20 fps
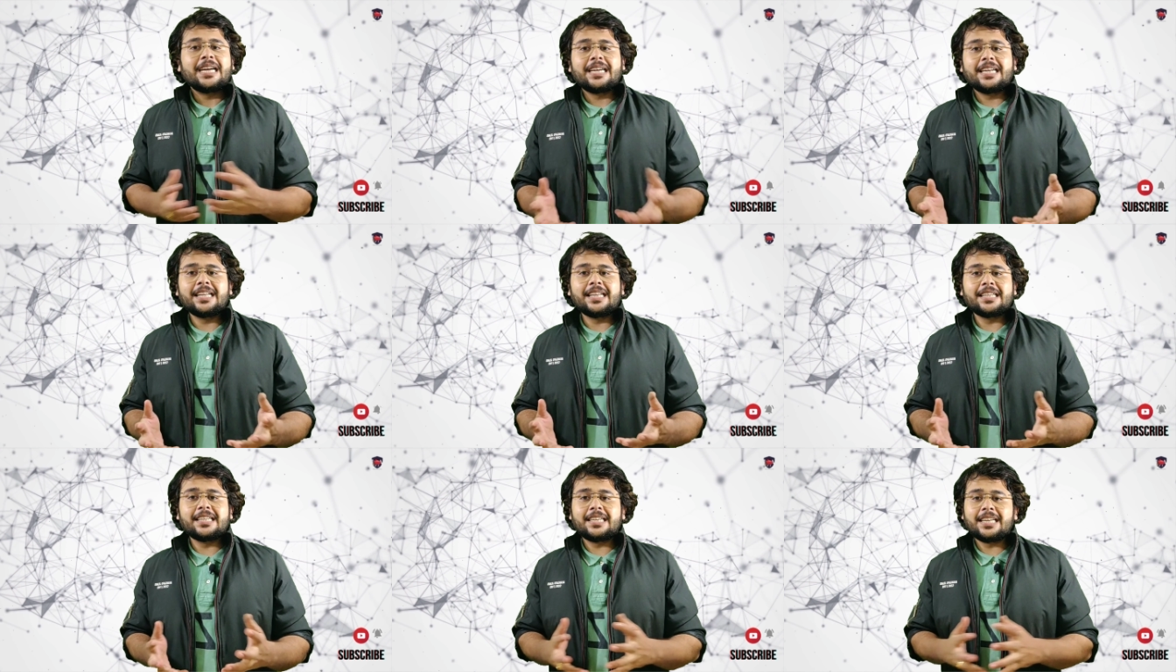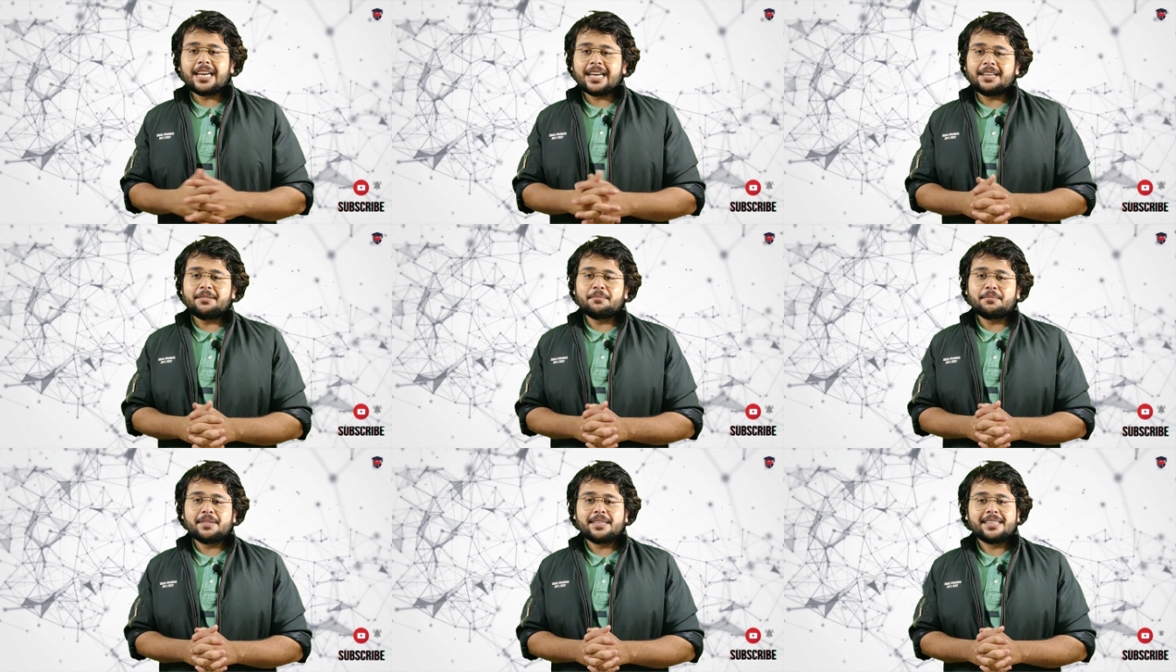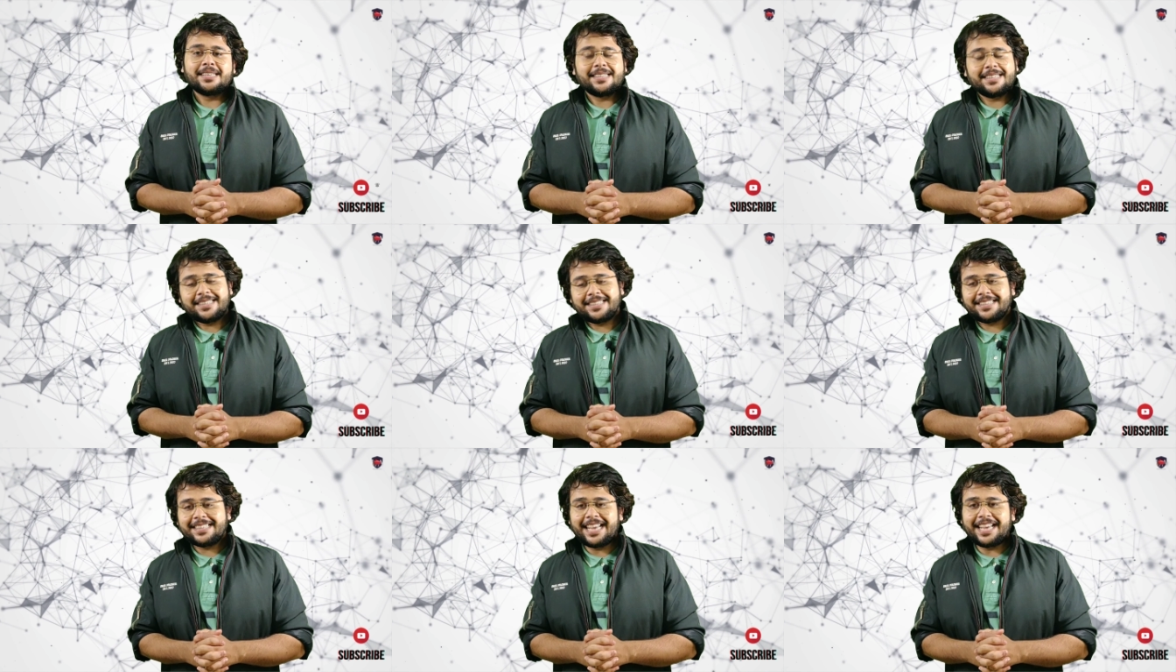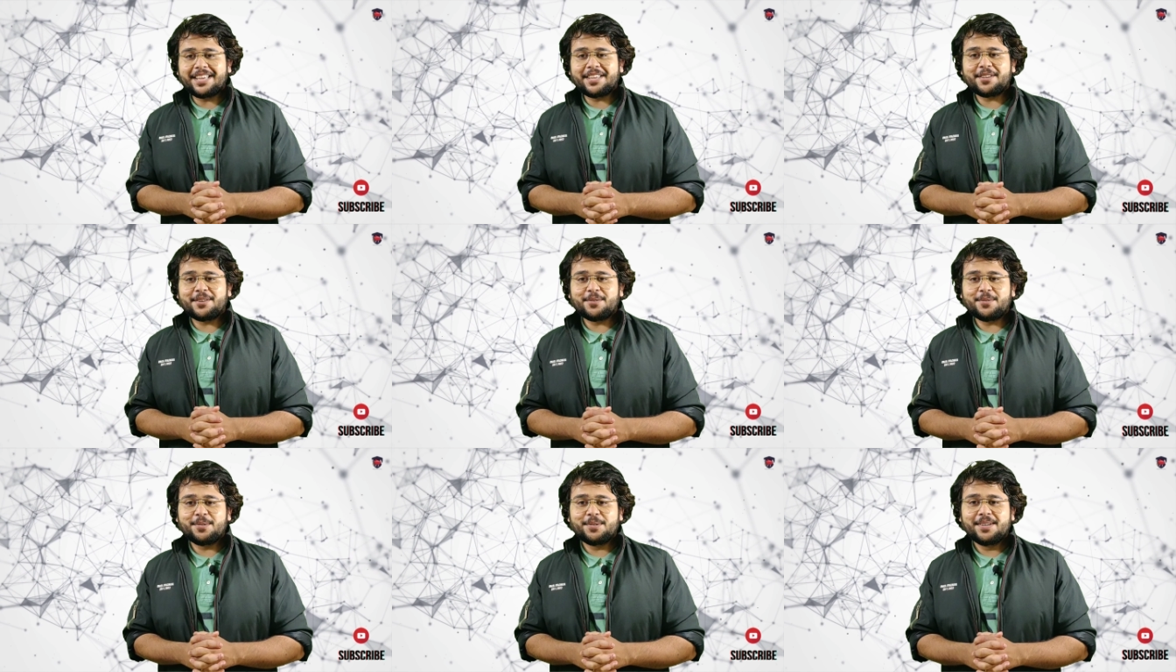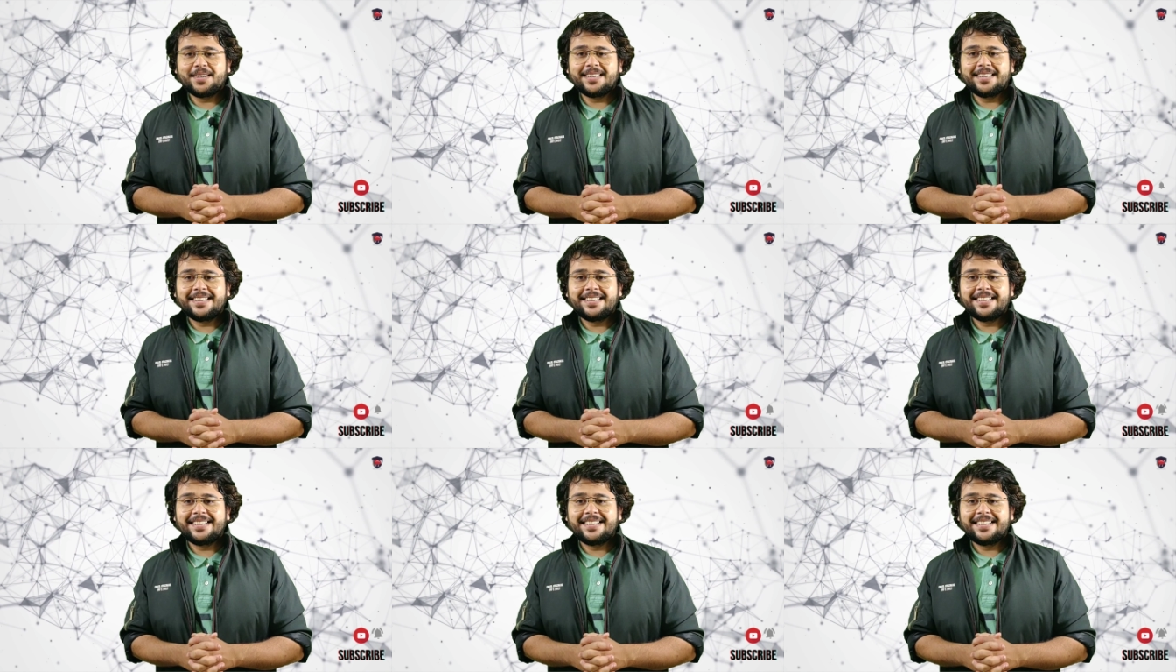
Till the time, thank you.